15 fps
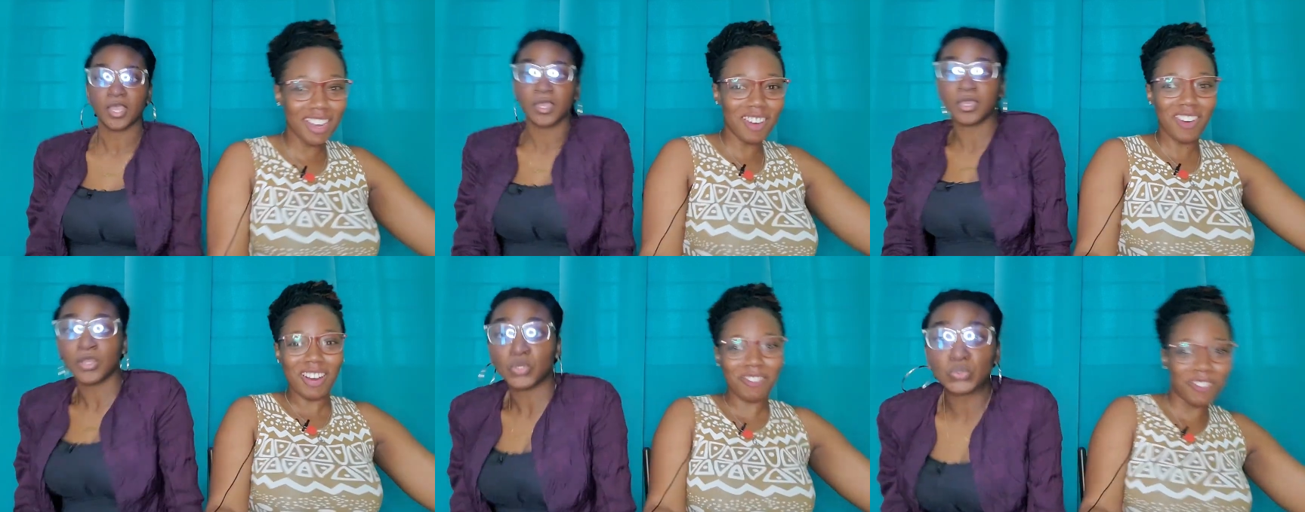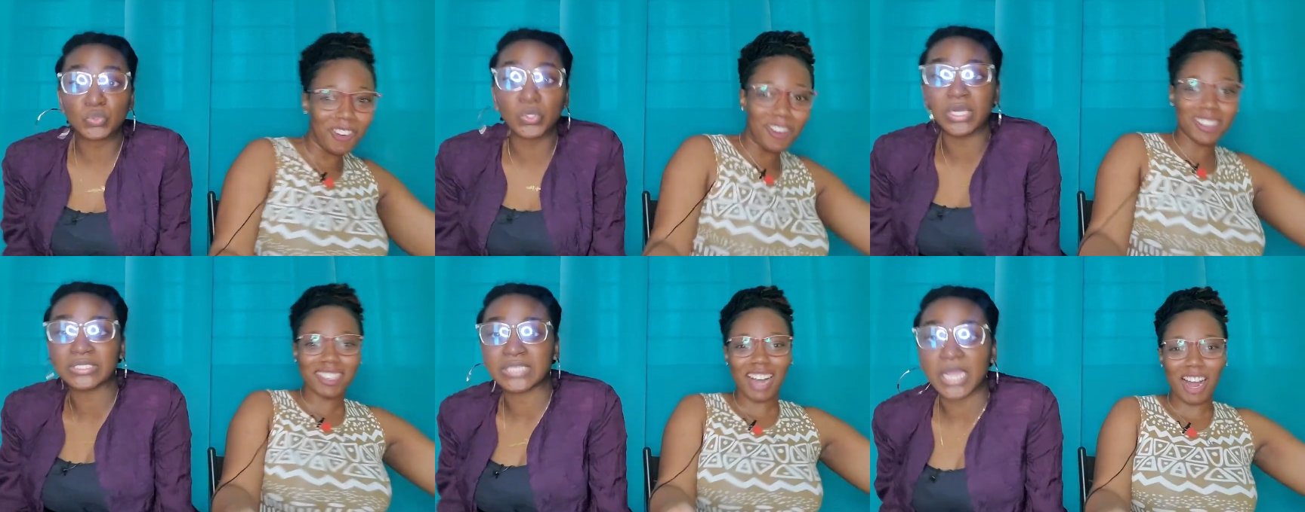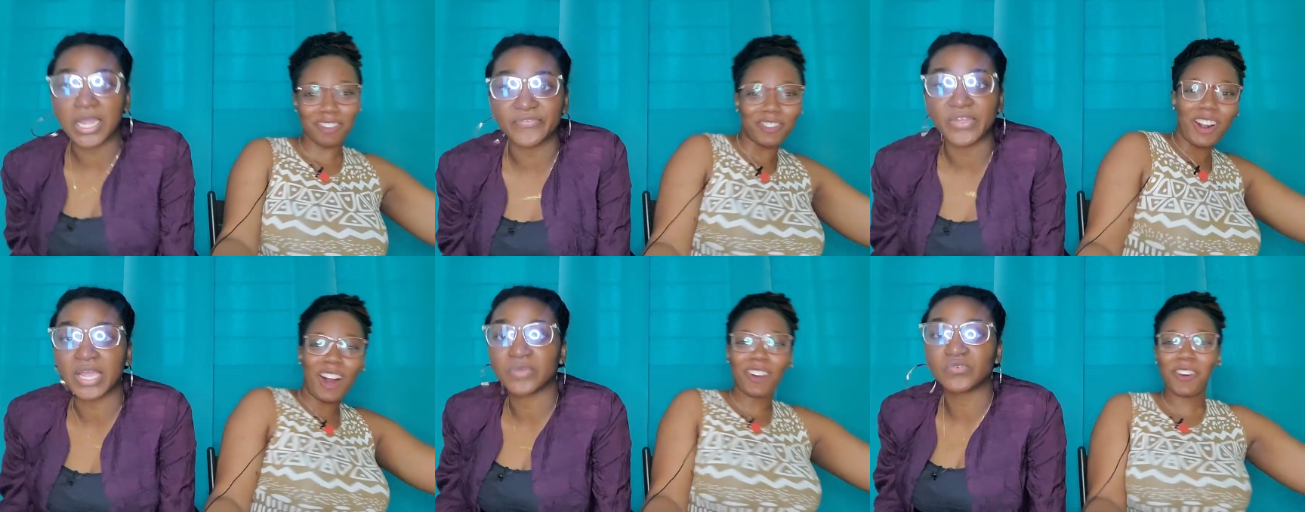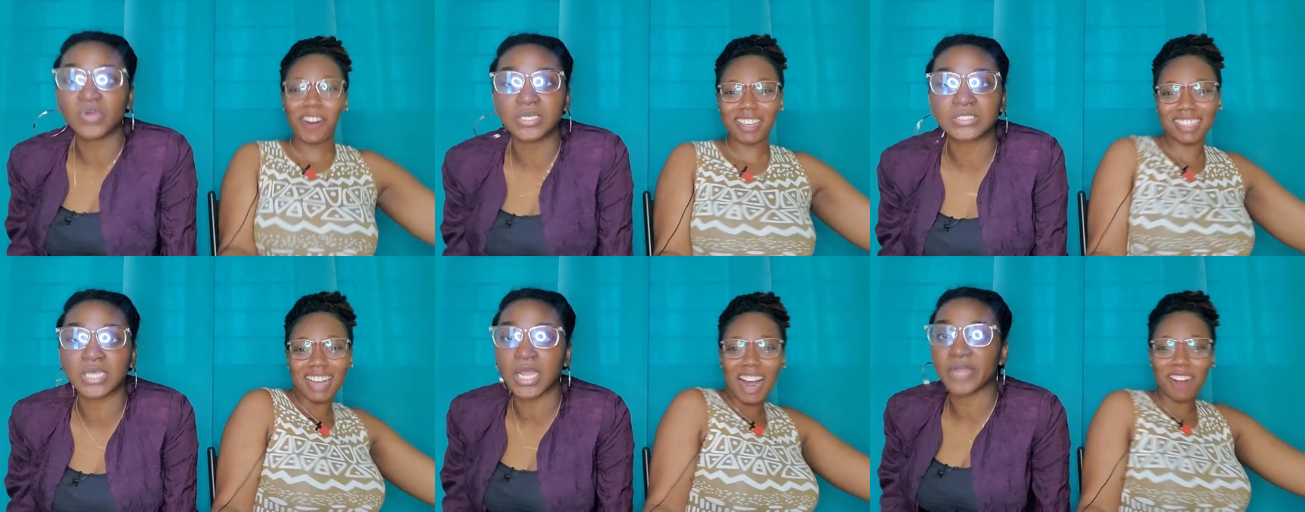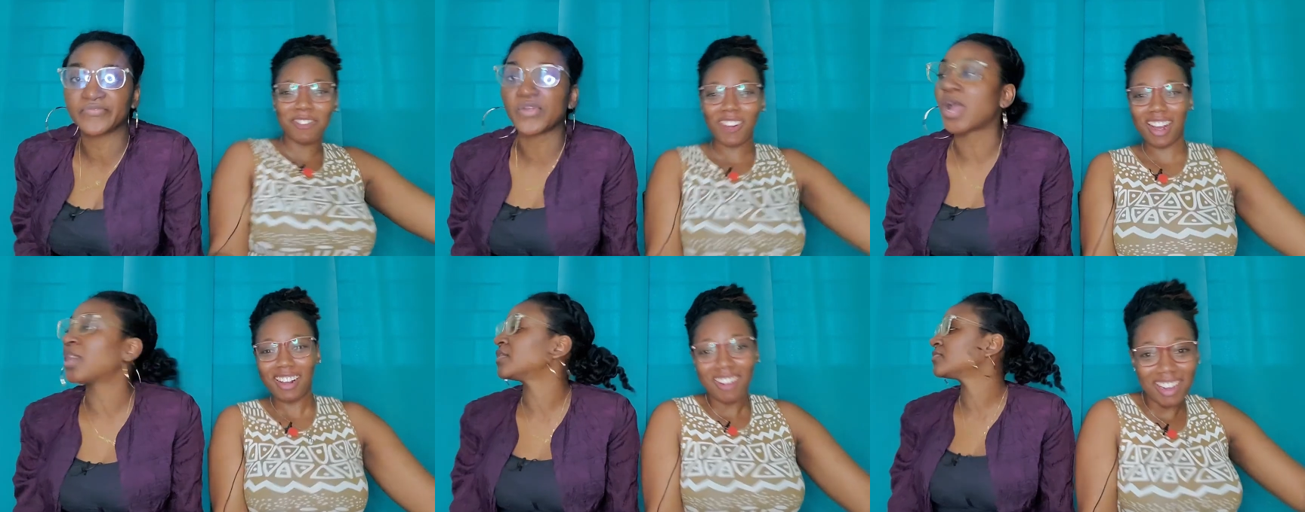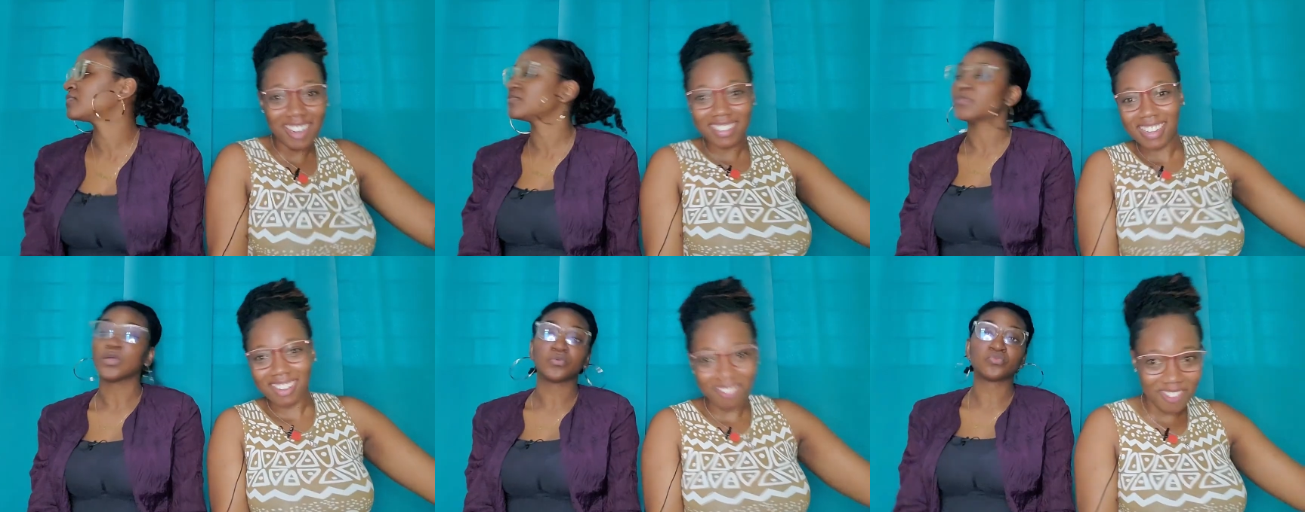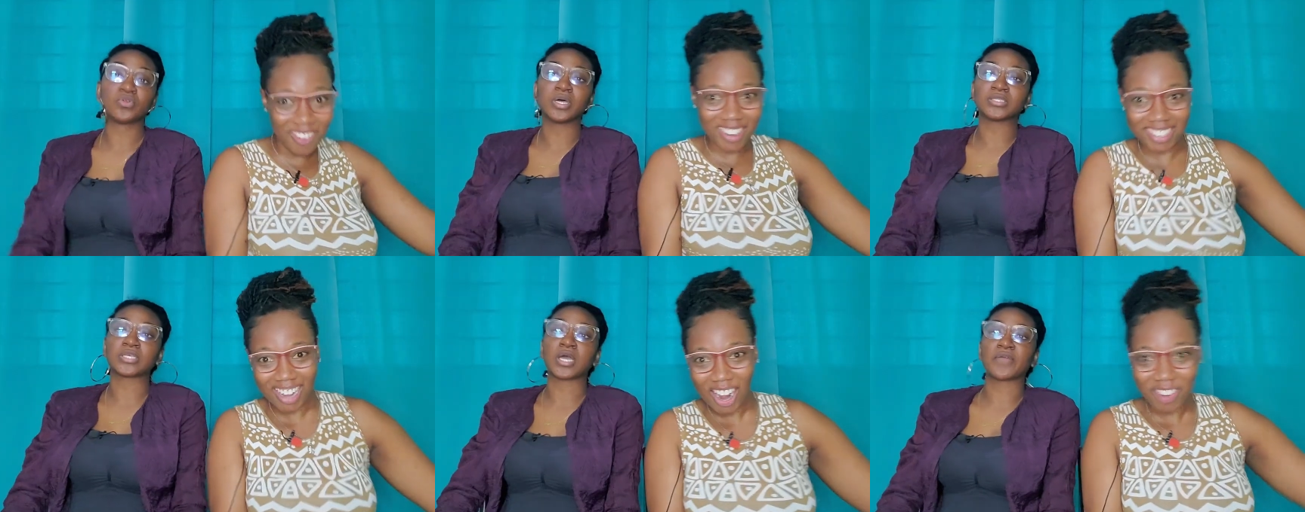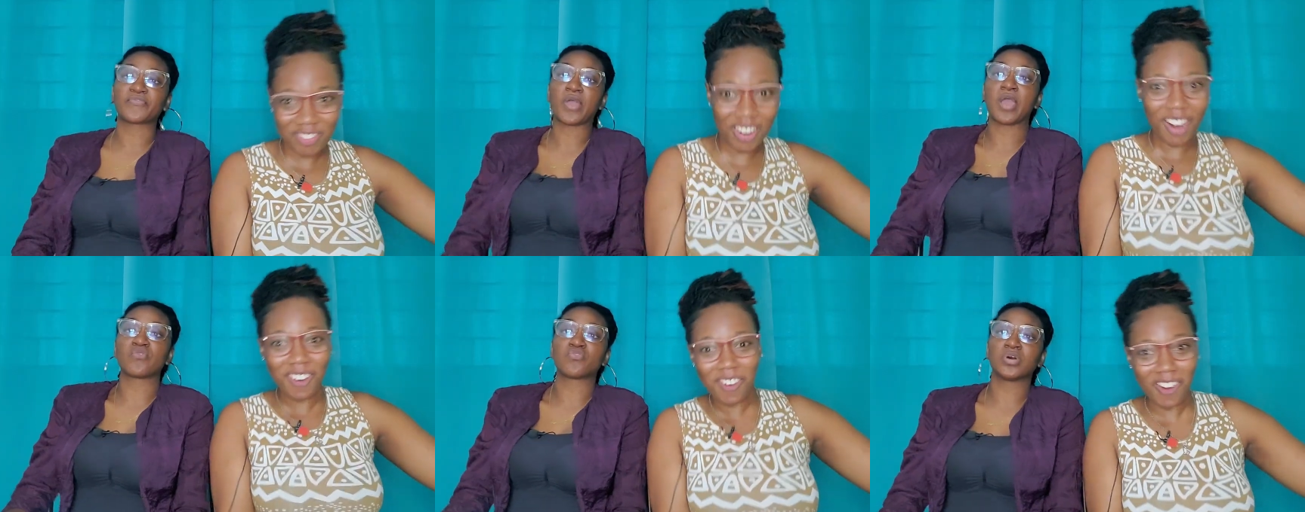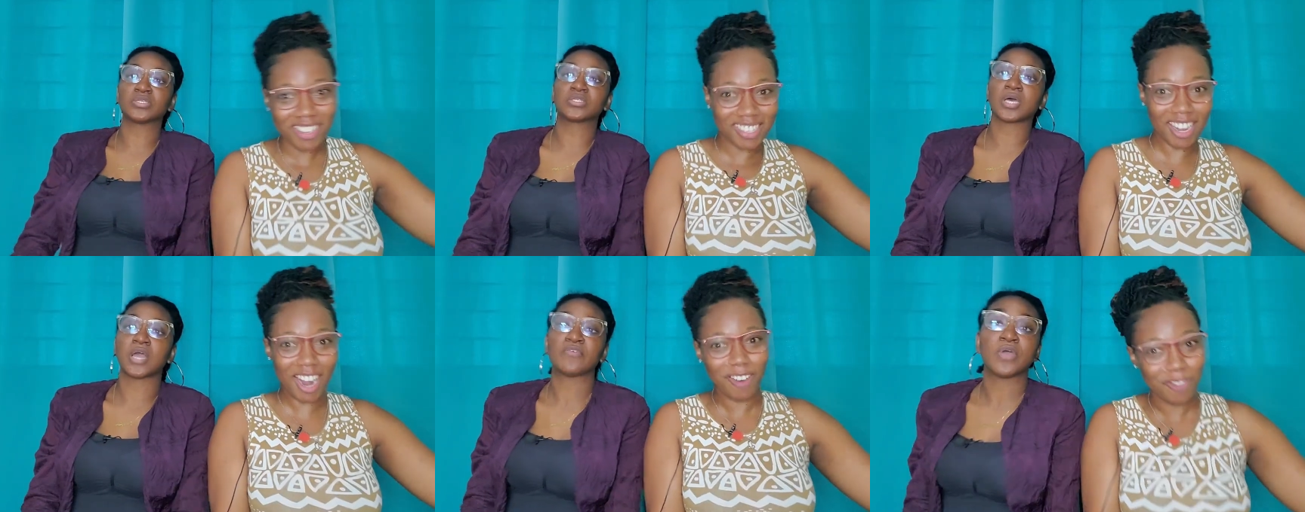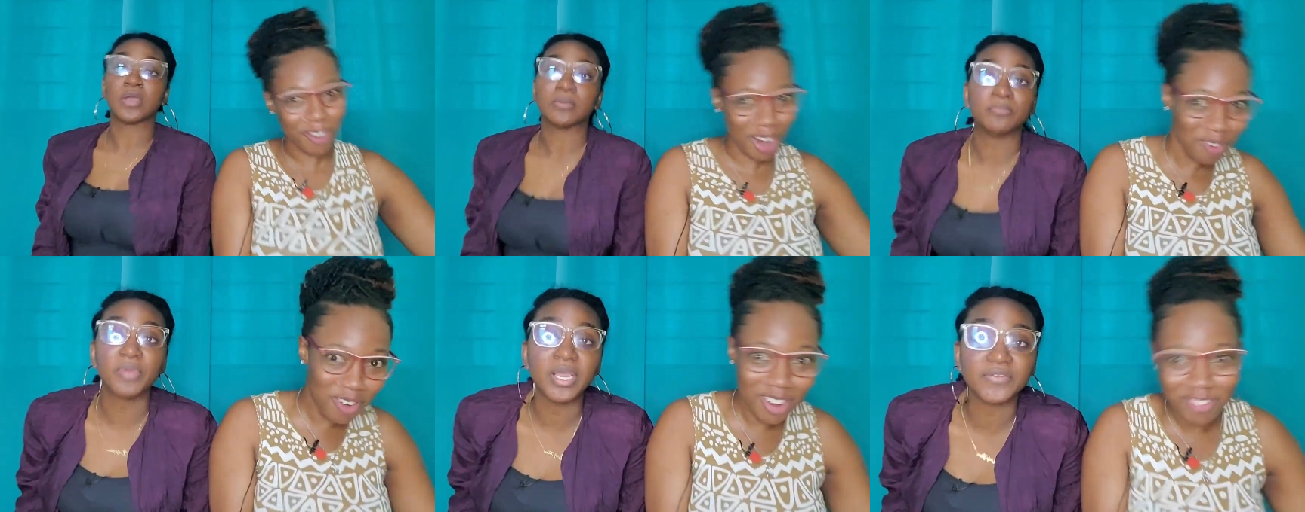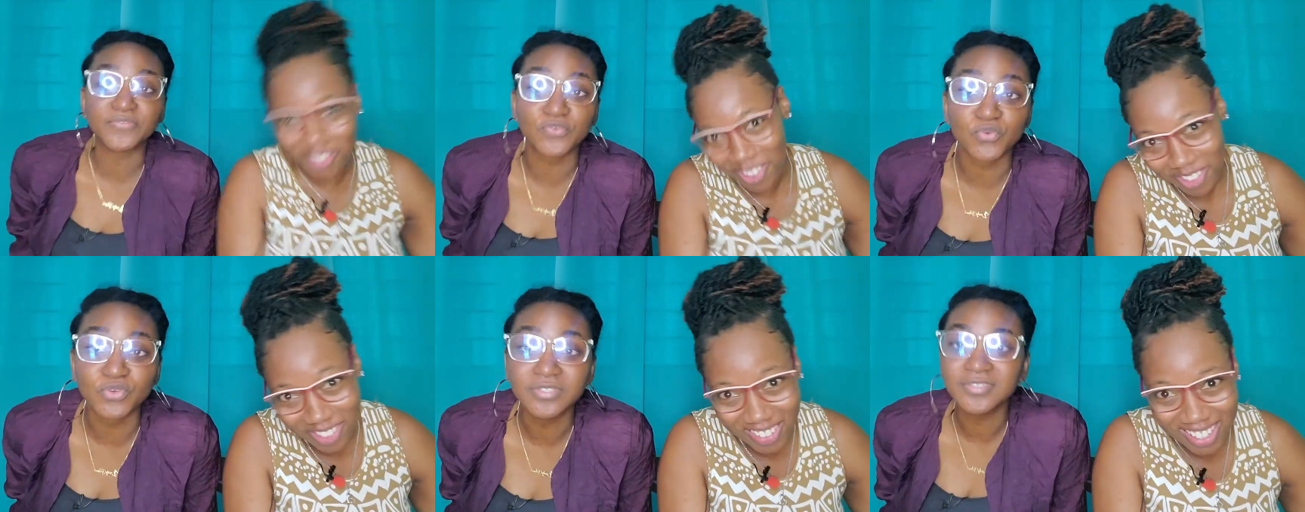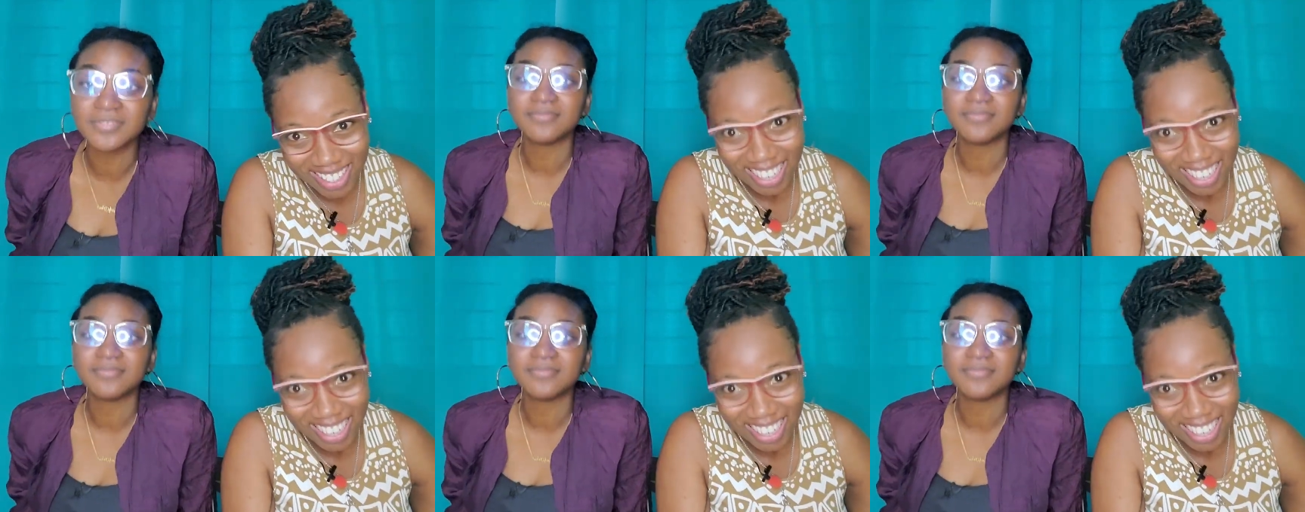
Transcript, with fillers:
Speaker 1: You want fruit saffron, root saffron, root saffron, root saffron, breadfruit.